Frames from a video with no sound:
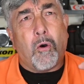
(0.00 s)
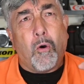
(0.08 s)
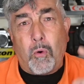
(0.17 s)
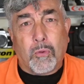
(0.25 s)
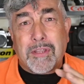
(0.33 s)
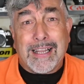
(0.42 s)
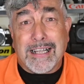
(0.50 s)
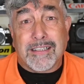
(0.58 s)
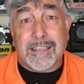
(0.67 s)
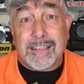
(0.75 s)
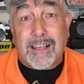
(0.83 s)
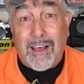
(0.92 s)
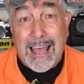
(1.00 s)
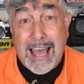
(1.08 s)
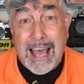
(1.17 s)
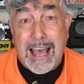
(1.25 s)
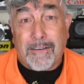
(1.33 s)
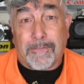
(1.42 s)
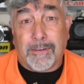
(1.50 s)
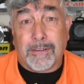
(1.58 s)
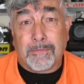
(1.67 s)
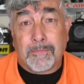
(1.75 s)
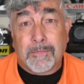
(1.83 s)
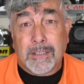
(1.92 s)
all the lenses that I have.
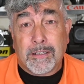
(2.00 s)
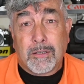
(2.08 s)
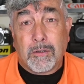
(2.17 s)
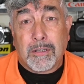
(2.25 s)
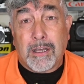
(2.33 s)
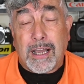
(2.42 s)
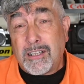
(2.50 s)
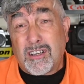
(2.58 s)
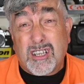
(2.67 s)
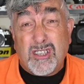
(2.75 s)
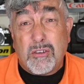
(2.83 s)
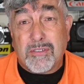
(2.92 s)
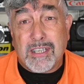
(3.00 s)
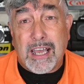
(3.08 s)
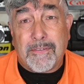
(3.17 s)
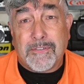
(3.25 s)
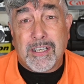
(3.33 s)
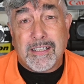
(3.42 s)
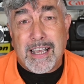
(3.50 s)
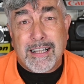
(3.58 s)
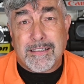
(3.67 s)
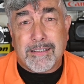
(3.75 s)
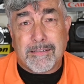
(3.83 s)
And I can use the FTZ.